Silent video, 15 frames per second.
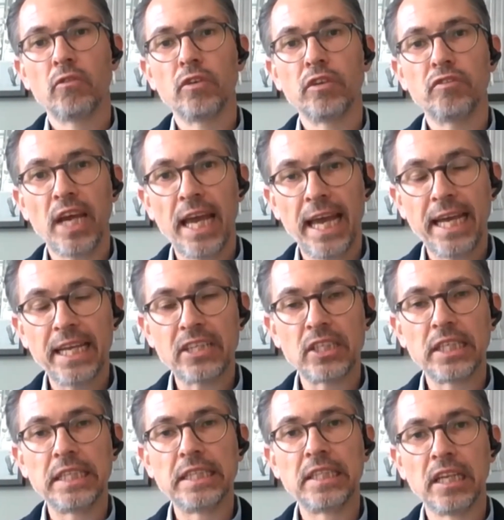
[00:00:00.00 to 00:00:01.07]
we've
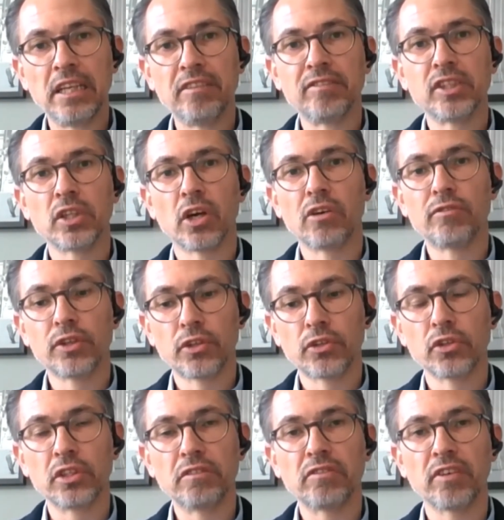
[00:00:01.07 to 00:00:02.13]
actually delivered over
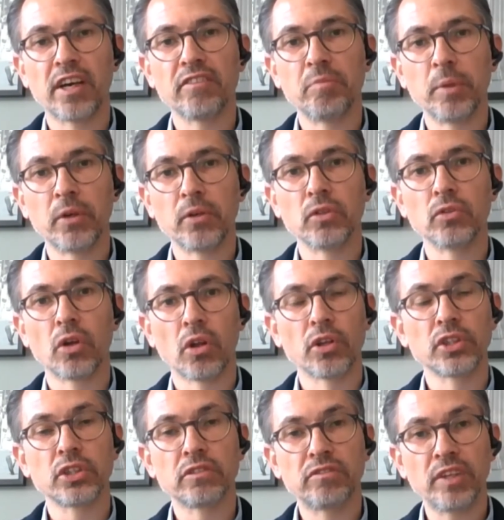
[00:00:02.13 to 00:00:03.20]
$35 million
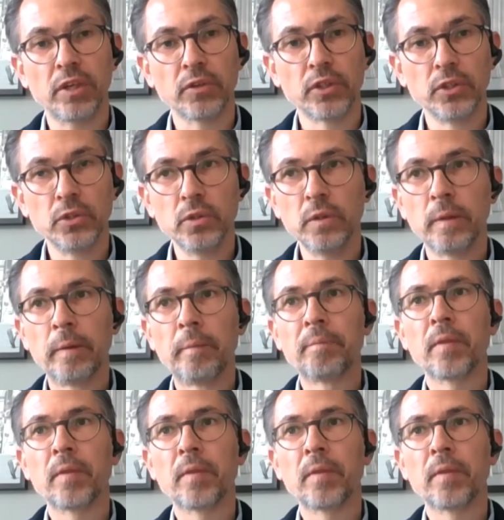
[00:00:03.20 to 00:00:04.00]
of value